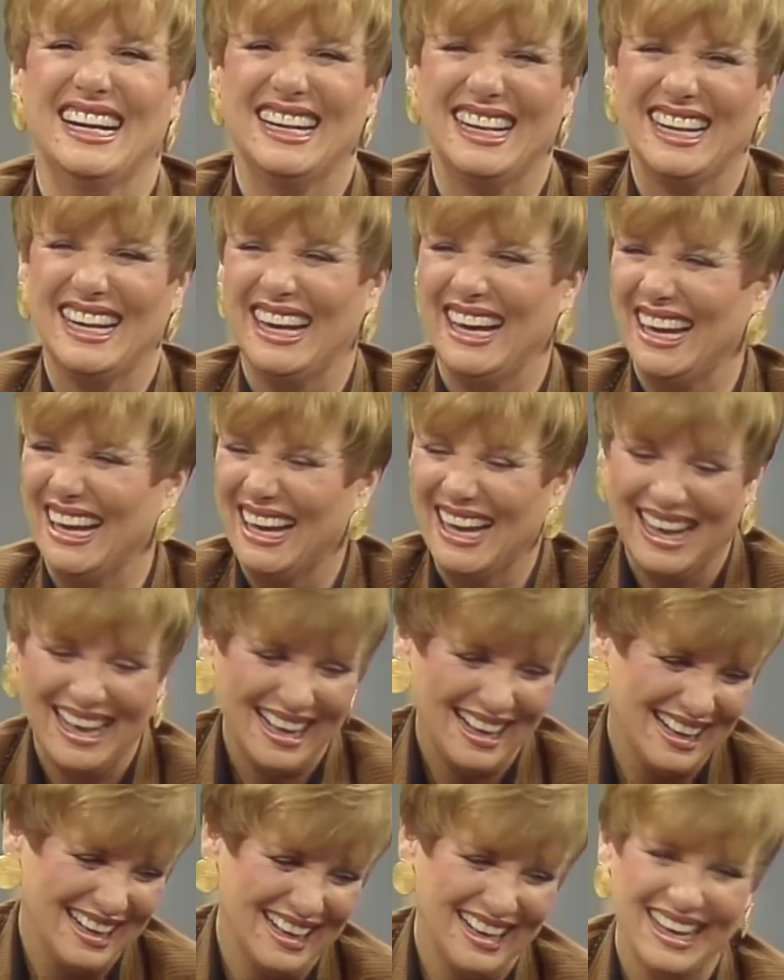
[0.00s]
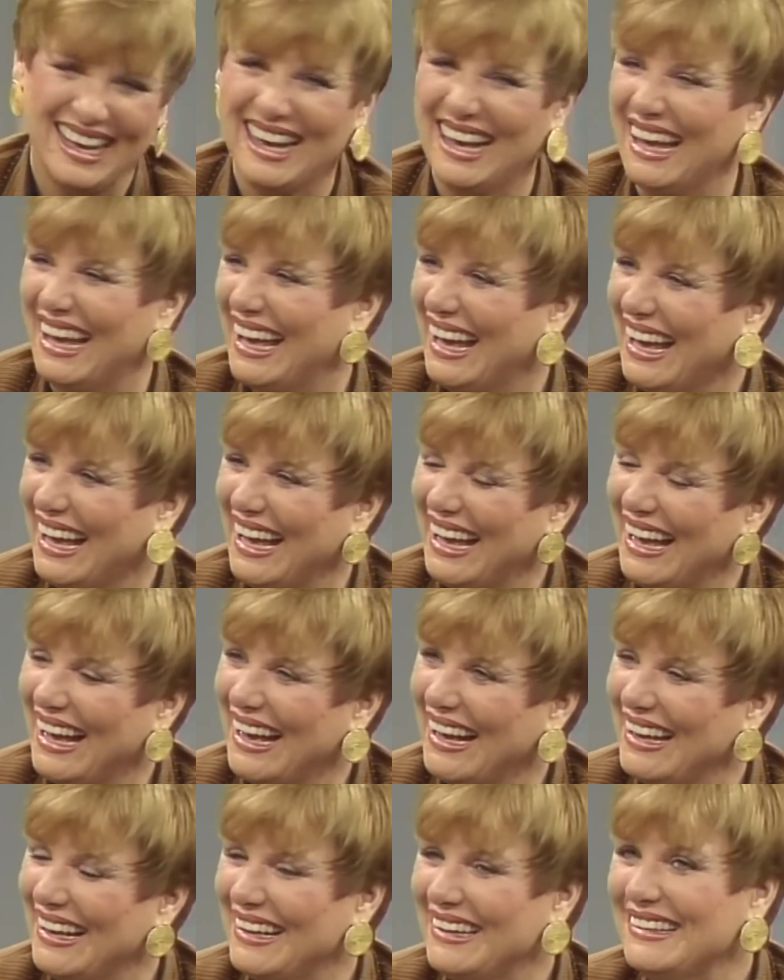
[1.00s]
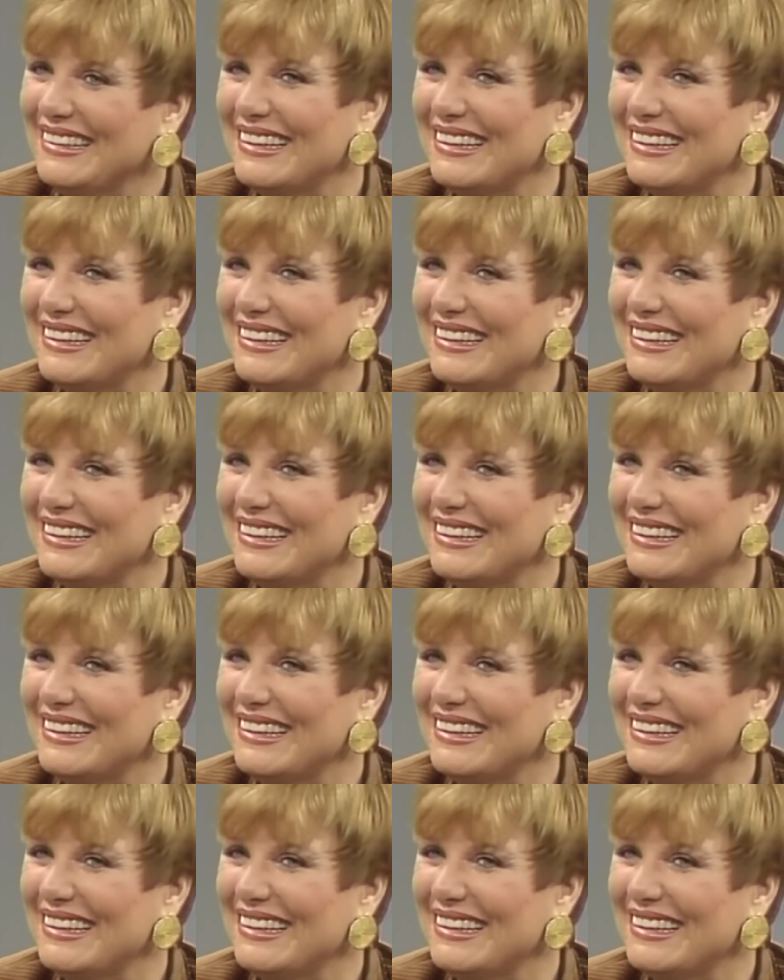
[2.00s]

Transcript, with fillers: Lands in front, the canoe goes over,